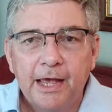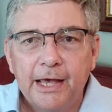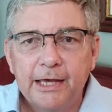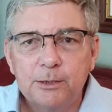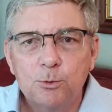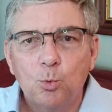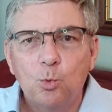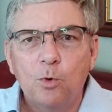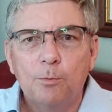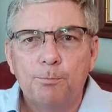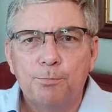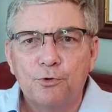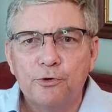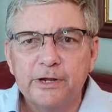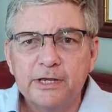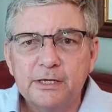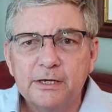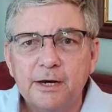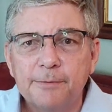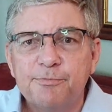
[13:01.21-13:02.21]
and it will
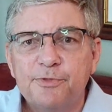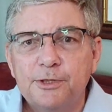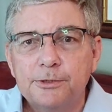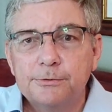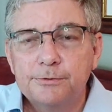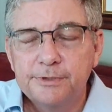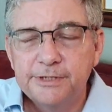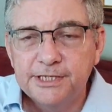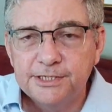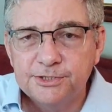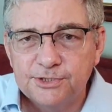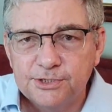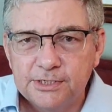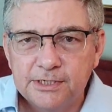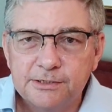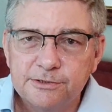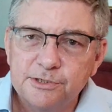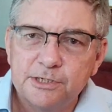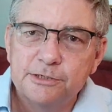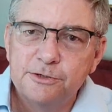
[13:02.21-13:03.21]
bring up the
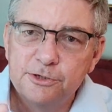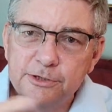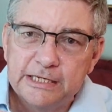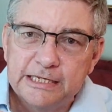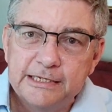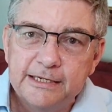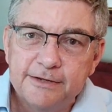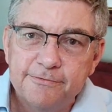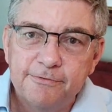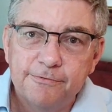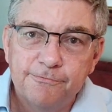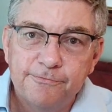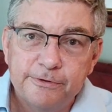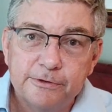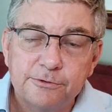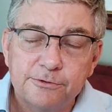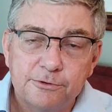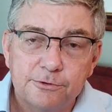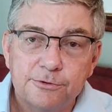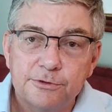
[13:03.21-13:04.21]
listings, and you can even
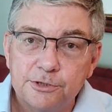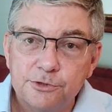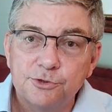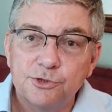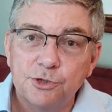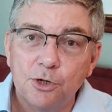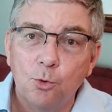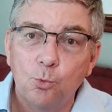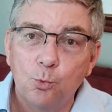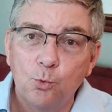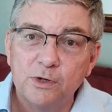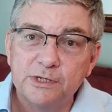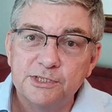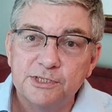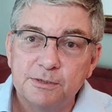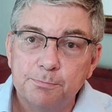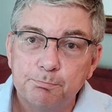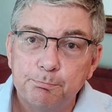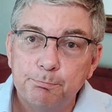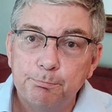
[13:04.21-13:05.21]
filter to show
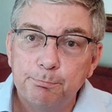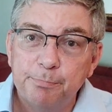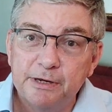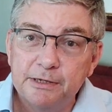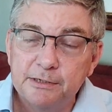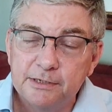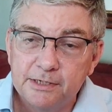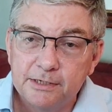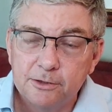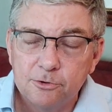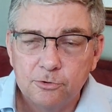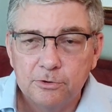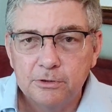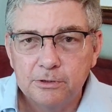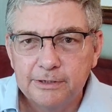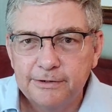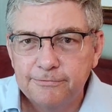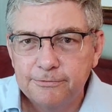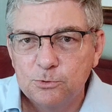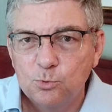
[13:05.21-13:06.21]
what's pending
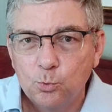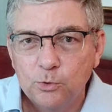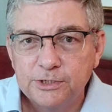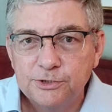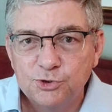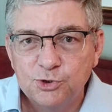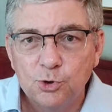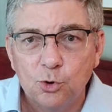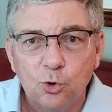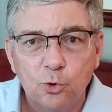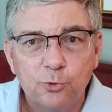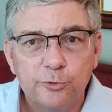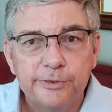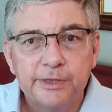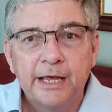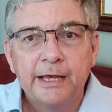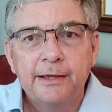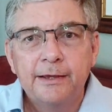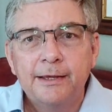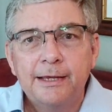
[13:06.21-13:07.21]
or even what's
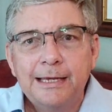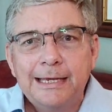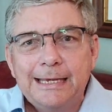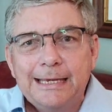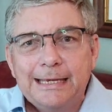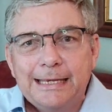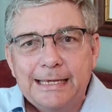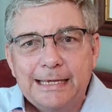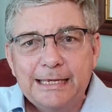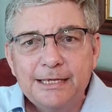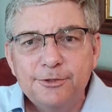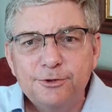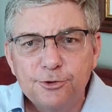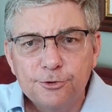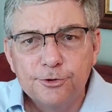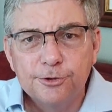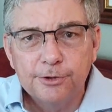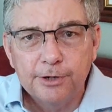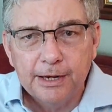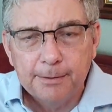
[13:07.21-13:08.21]
sold in
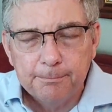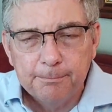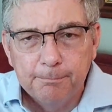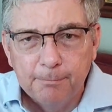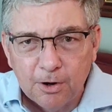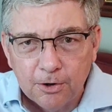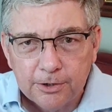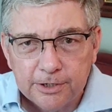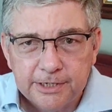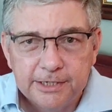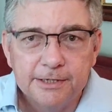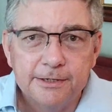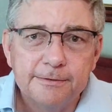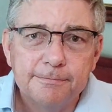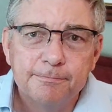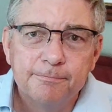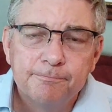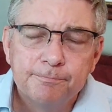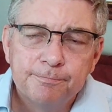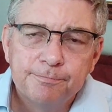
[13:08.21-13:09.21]
your
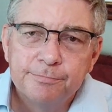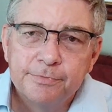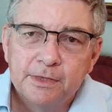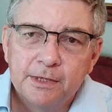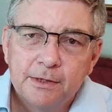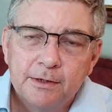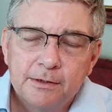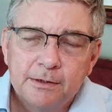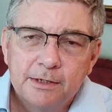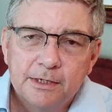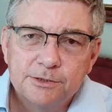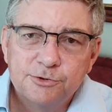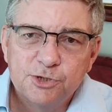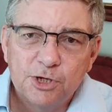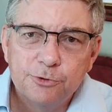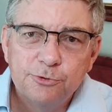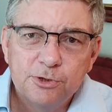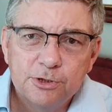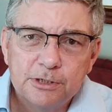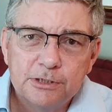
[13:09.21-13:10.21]
market. And
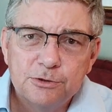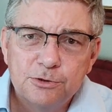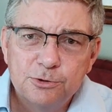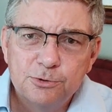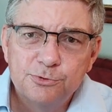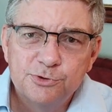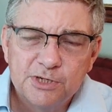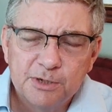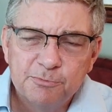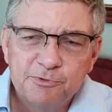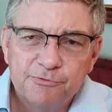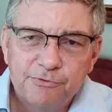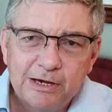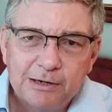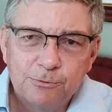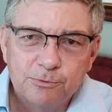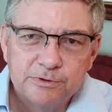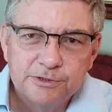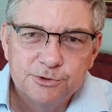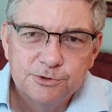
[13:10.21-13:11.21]
so you can do some of
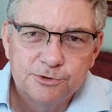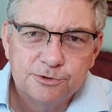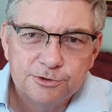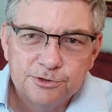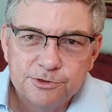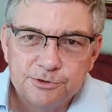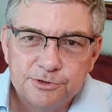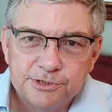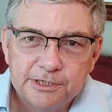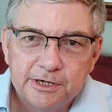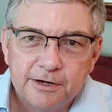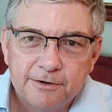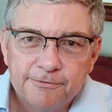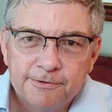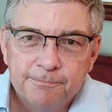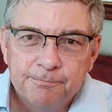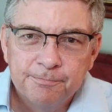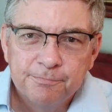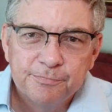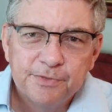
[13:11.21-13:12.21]
that research
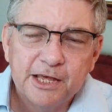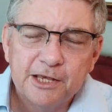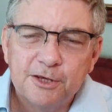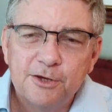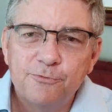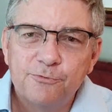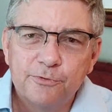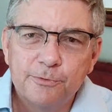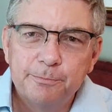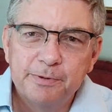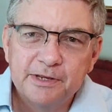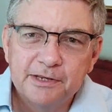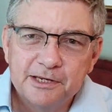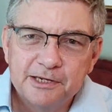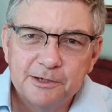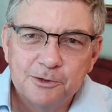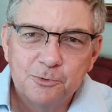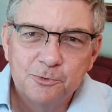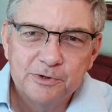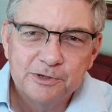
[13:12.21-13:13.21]
yourself. Thank you for
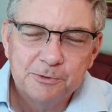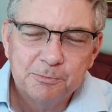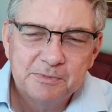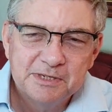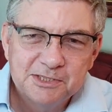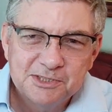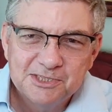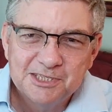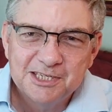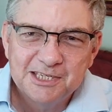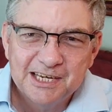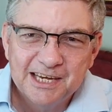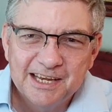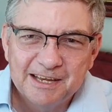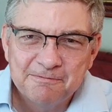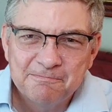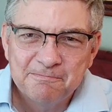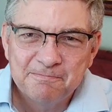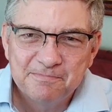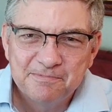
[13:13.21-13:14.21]
being here with me
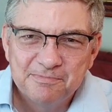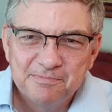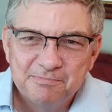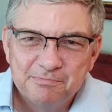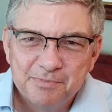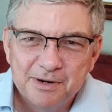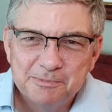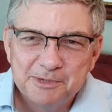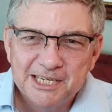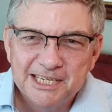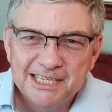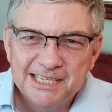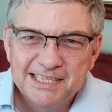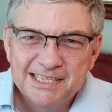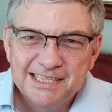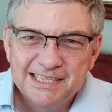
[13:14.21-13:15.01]
today. Bye-bye.